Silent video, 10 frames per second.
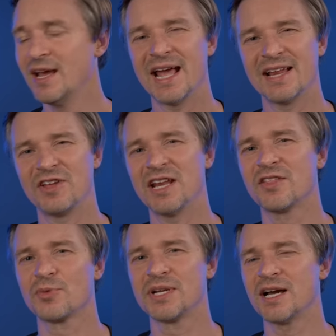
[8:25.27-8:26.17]
And if you hit
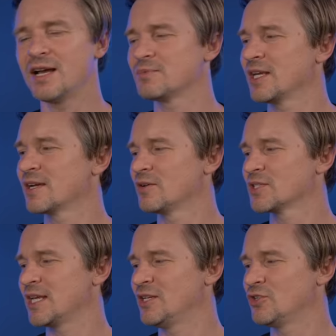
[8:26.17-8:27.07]
it three times, it goes
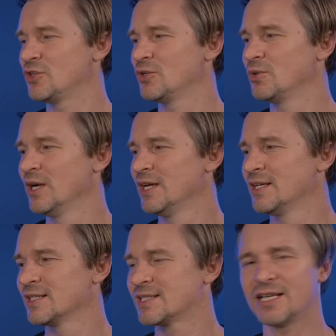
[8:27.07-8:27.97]
into
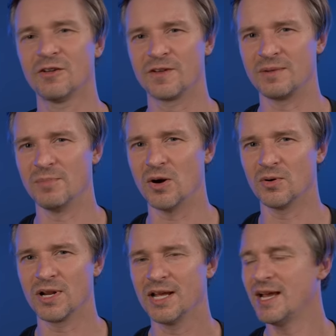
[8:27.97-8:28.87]
selfie mode.